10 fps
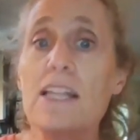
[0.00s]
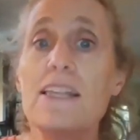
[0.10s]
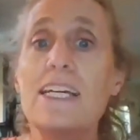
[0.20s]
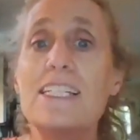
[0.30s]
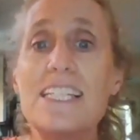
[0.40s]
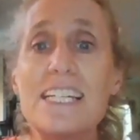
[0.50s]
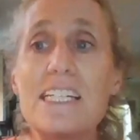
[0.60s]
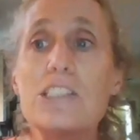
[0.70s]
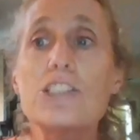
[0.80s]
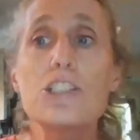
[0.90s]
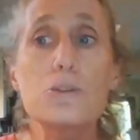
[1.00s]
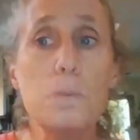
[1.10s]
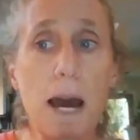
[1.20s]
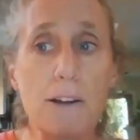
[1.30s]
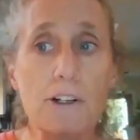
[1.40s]
They need to
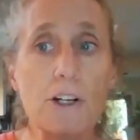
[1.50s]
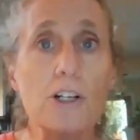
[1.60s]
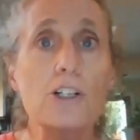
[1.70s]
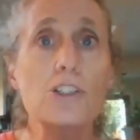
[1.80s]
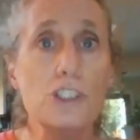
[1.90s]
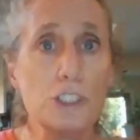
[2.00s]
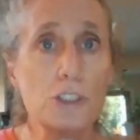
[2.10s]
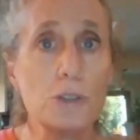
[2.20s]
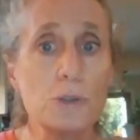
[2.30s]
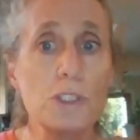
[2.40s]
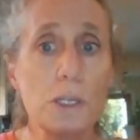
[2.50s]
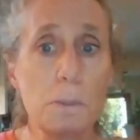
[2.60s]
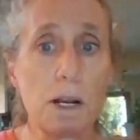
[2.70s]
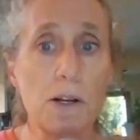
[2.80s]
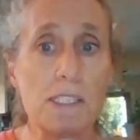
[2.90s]
matter to their
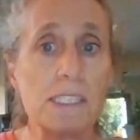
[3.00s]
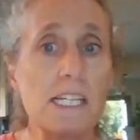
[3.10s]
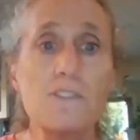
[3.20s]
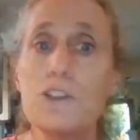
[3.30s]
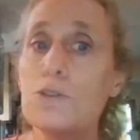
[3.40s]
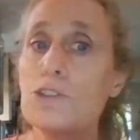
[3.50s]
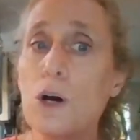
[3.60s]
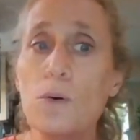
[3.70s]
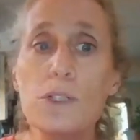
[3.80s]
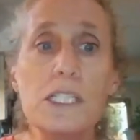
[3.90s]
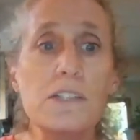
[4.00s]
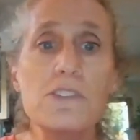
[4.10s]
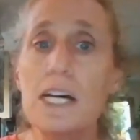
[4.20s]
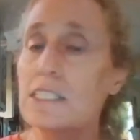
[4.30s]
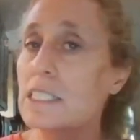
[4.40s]
parents. If you don't give
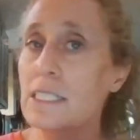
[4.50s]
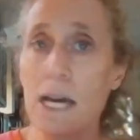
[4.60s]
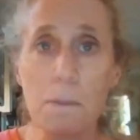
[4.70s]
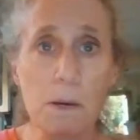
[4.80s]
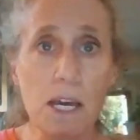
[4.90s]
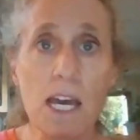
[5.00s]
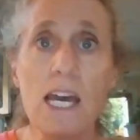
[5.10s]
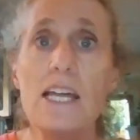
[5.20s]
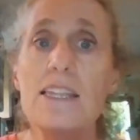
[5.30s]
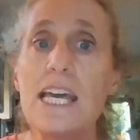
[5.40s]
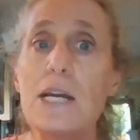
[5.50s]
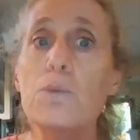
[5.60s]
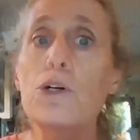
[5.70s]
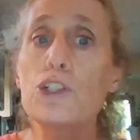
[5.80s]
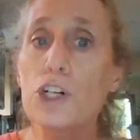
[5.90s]
that to them, they
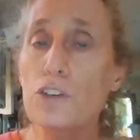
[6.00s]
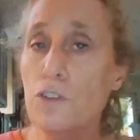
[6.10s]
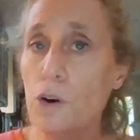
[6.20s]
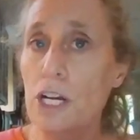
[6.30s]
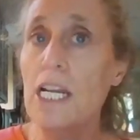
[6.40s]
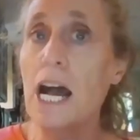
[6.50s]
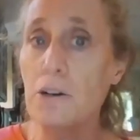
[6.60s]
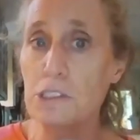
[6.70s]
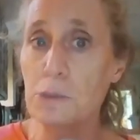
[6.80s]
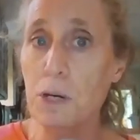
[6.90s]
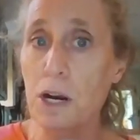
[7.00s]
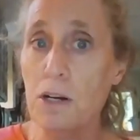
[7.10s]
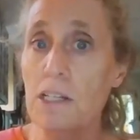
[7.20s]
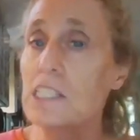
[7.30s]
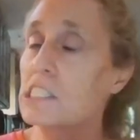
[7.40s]
will look for it elsewhere,
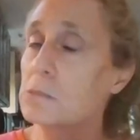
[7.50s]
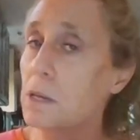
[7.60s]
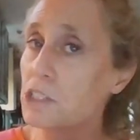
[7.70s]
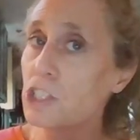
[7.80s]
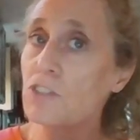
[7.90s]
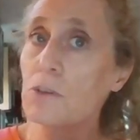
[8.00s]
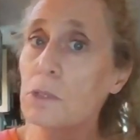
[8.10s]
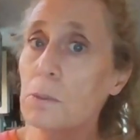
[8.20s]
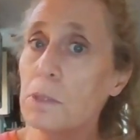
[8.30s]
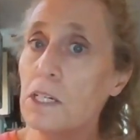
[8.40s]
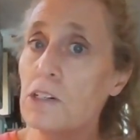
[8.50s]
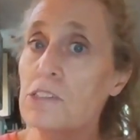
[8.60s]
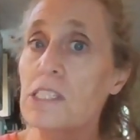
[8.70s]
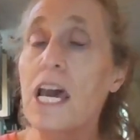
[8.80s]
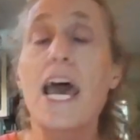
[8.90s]
especially from their
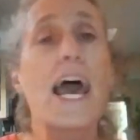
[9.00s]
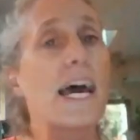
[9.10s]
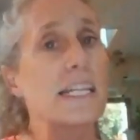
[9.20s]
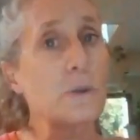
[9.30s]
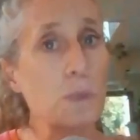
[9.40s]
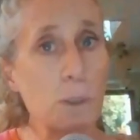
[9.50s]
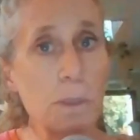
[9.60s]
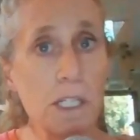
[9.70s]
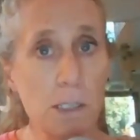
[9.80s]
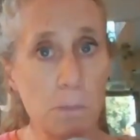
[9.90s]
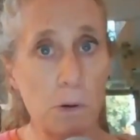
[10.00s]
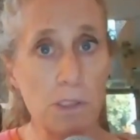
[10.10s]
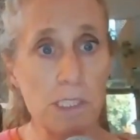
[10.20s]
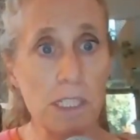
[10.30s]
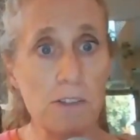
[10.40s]
peers, and it will be
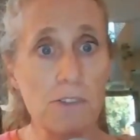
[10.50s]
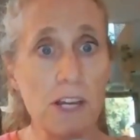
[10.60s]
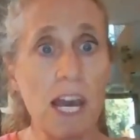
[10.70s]
compulsive,